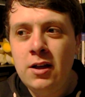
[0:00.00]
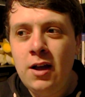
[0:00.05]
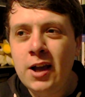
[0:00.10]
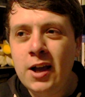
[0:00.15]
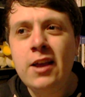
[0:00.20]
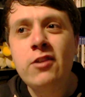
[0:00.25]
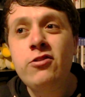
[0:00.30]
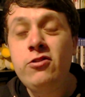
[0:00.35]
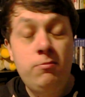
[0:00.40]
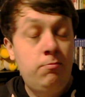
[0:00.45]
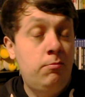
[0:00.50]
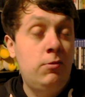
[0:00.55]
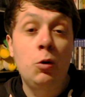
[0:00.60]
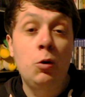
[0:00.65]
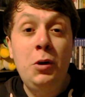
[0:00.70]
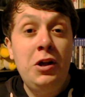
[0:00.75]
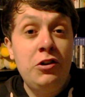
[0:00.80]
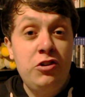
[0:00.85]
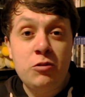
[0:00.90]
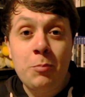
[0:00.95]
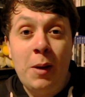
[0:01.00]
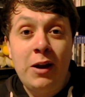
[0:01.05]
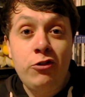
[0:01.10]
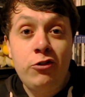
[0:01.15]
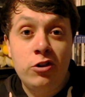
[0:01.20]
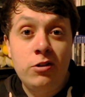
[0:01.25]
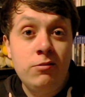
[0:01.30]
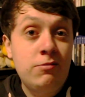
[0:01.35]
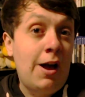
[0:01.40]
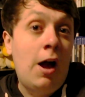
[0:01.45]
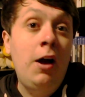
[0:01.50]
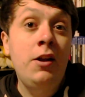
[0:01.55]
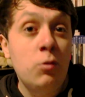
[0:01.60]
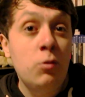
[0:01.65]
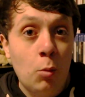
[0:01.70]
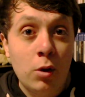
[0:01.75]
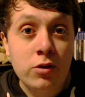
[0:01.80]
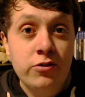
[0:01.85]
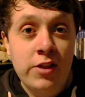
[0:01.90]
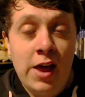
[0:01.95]
I guess Luigi's Mansion kind
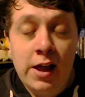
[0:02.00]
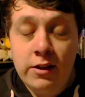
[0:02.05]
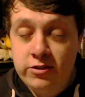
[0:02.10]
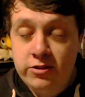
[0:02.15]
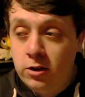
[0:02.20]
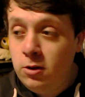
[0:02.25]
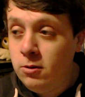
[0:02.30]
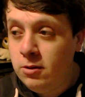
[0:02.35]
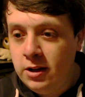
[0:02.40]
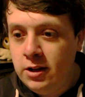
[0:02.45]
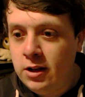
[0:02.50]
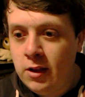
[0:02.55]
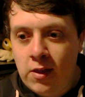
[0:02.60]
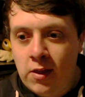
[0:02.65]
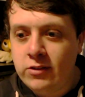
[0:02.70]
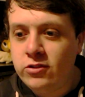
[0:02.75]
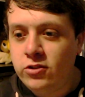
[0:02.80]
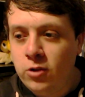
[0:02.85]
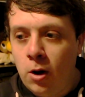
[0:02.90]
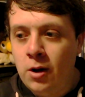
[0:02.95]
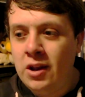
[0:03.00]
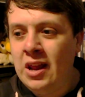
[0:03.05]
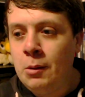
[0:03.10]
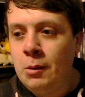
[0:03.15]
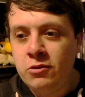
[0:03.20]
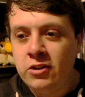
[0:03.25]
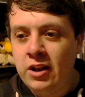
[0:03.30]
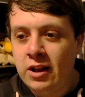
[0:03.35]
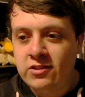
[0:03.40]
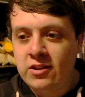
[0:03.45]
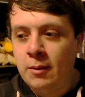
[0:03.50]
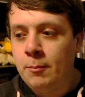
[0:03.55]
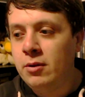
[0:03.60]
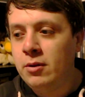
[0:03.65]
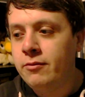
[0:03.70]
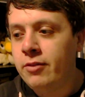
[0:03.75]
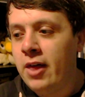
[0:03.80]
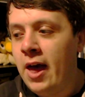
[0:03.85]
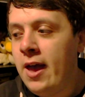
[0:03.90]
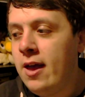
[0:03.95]
of was that too. You know, that started out as an
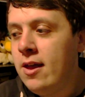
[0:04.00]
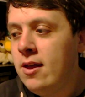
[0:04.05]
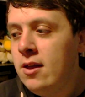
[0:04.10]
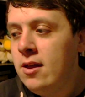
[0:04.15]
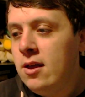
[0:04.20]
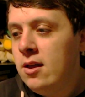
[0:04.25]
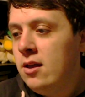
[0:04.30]
example of that.